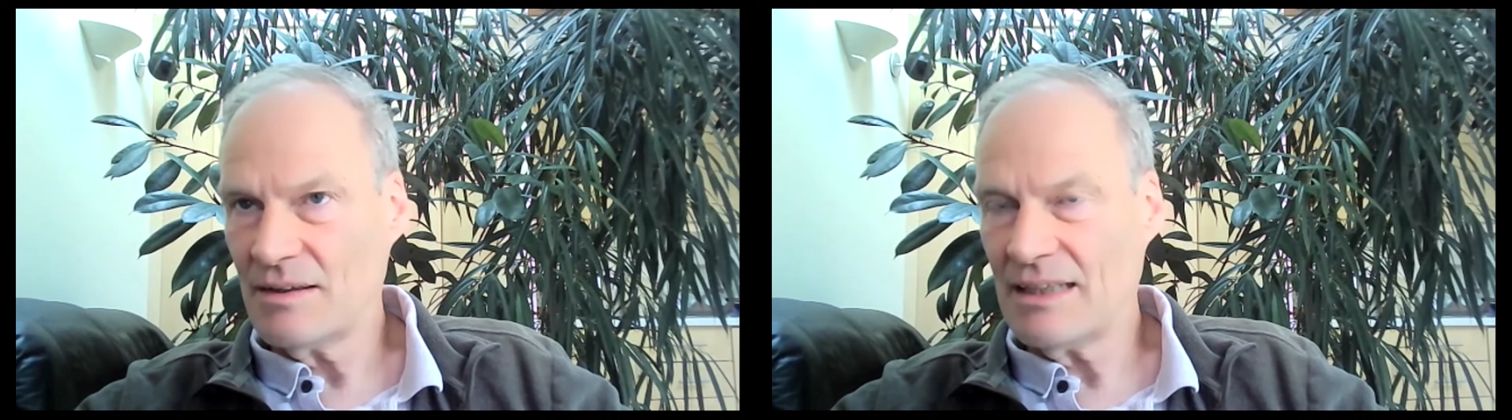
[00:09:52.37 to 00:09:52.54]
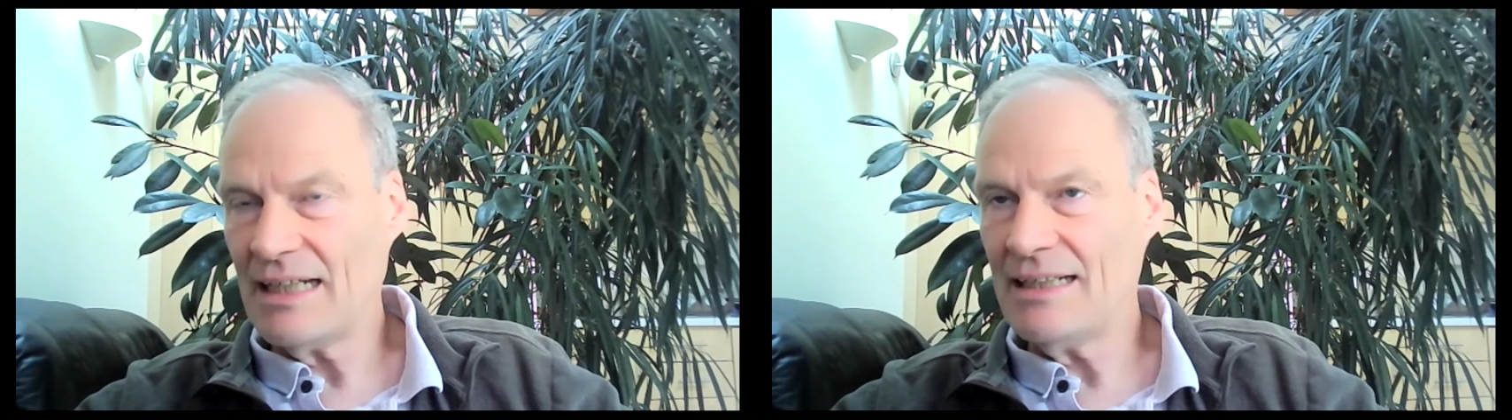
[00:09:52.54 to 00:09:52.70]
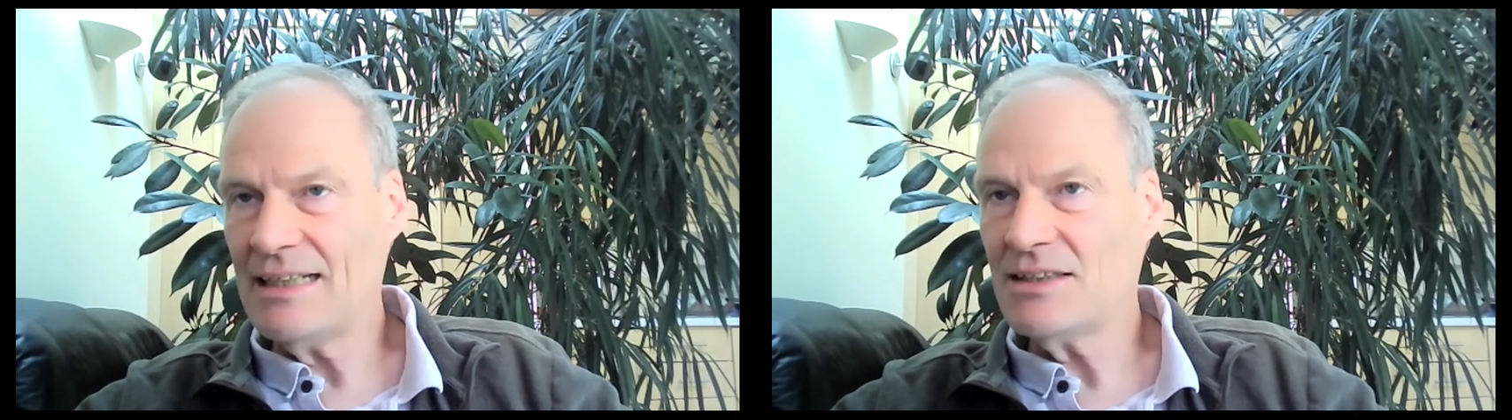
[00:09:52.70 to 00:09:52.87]

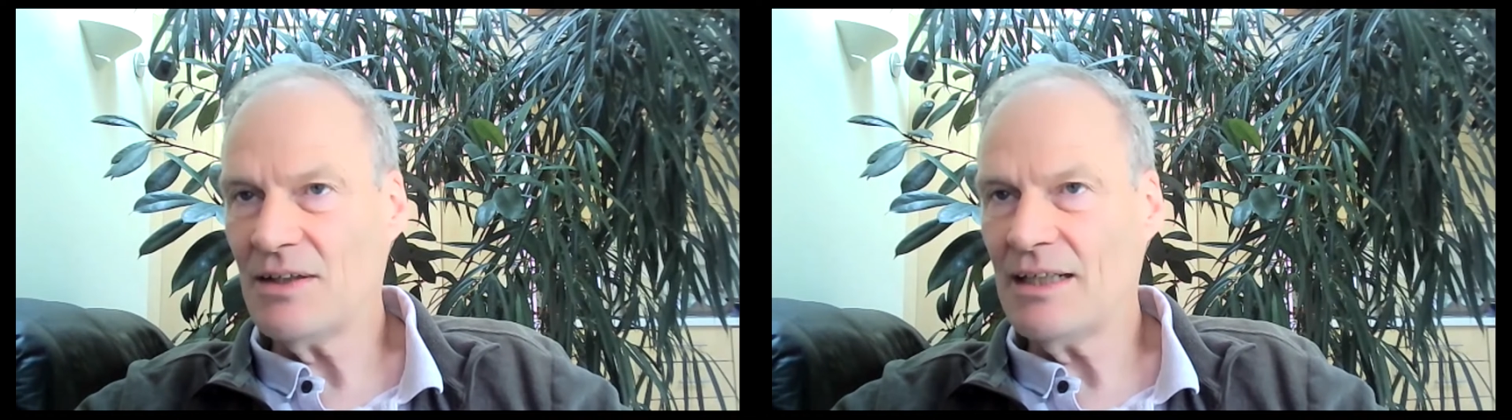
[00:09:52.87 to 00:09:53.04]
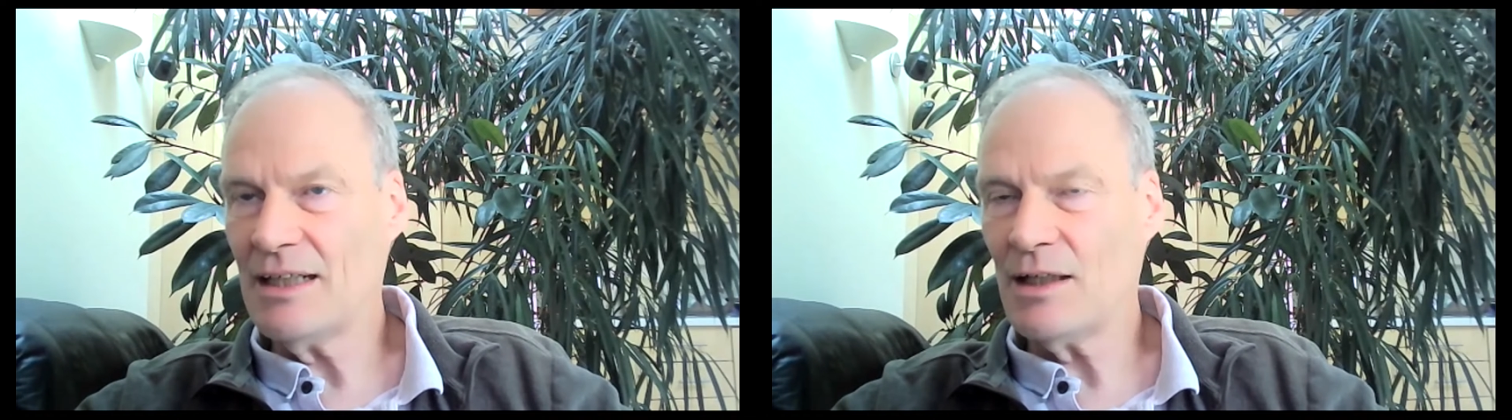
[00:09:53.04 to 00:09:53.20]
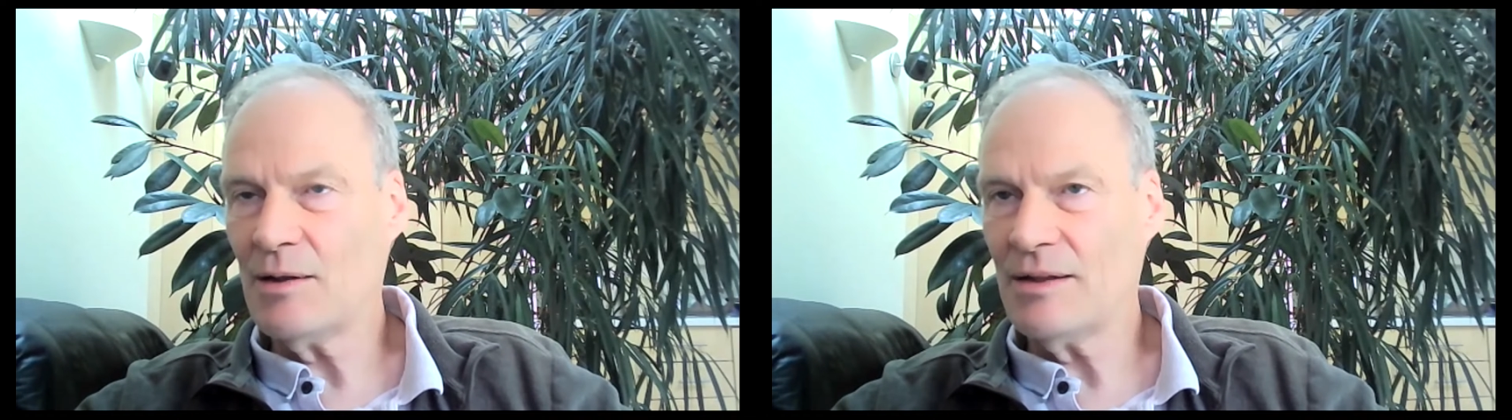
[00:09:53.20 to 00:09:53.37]
they need to
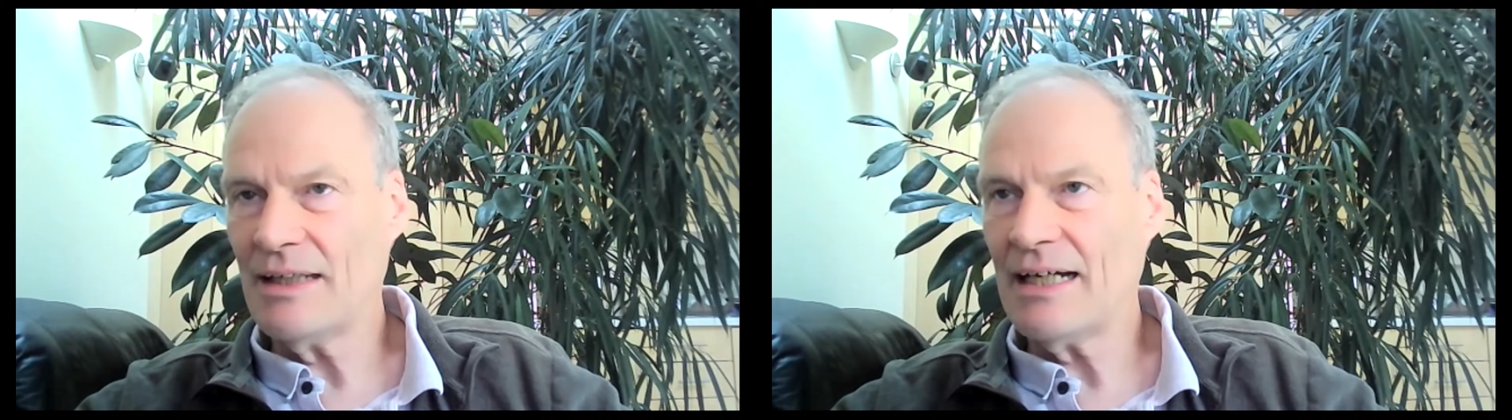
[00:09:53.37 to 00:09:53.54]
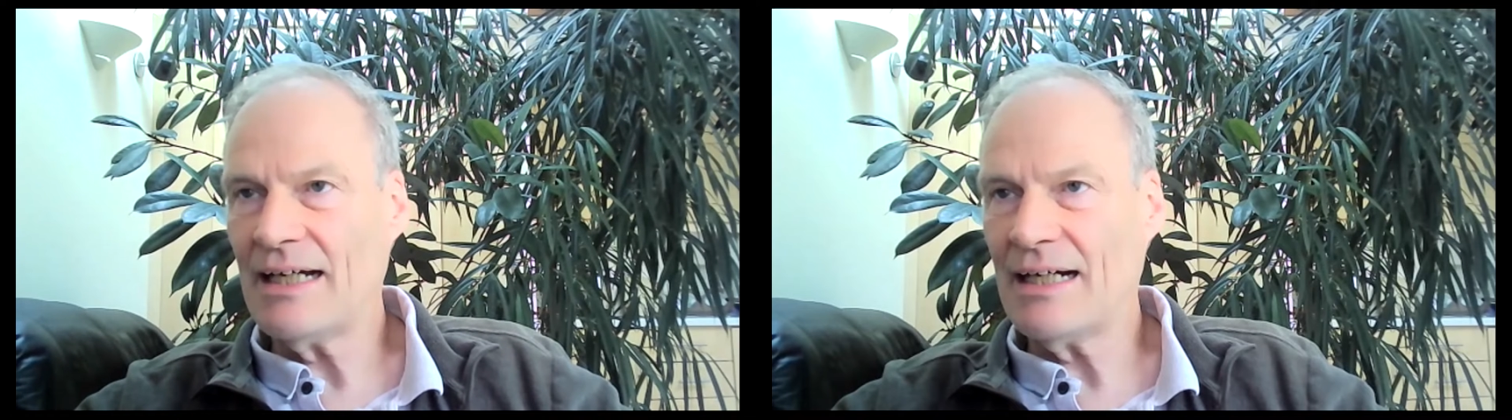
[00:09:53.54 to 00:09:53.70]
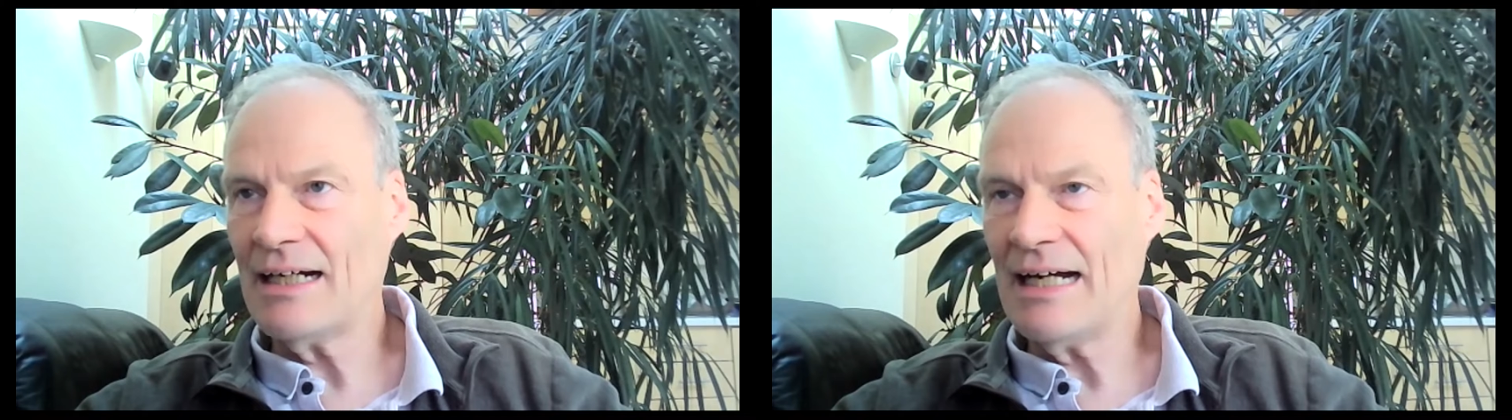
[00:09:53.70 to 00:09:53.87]
hear
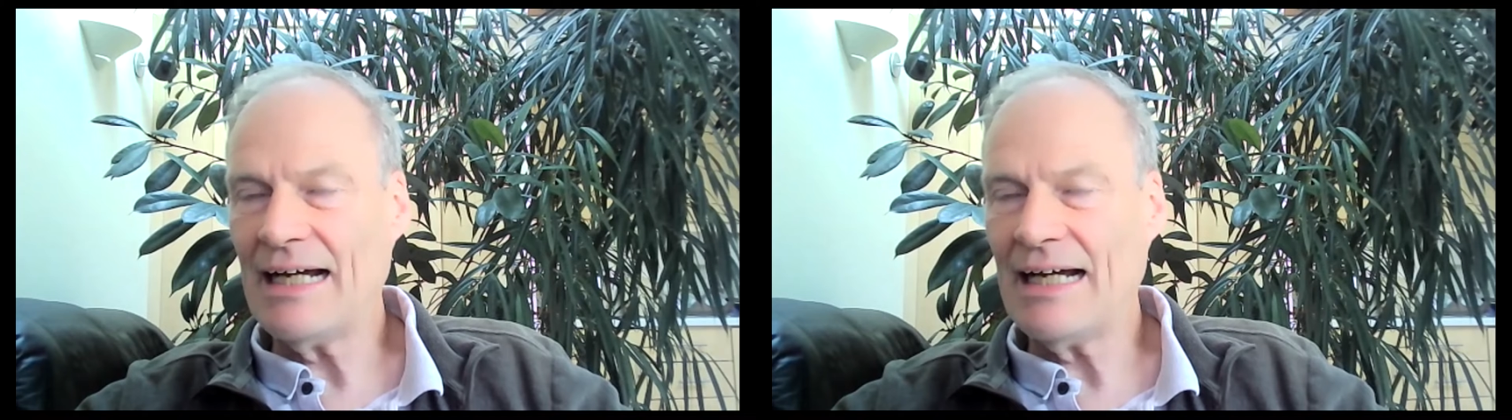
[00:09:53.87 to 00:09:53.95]
there,